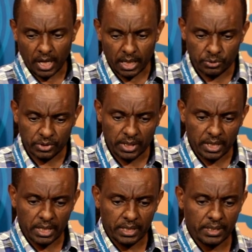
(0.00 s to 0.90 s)
As you
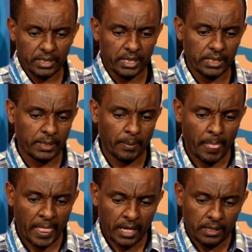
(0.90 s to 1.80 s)
see here, this is,
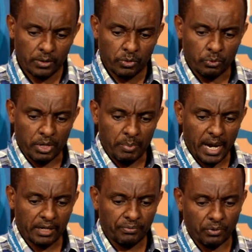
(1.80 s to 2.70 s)
we
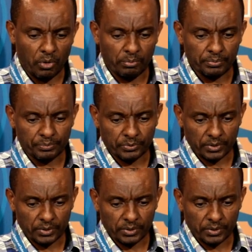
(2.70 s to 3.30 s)
make from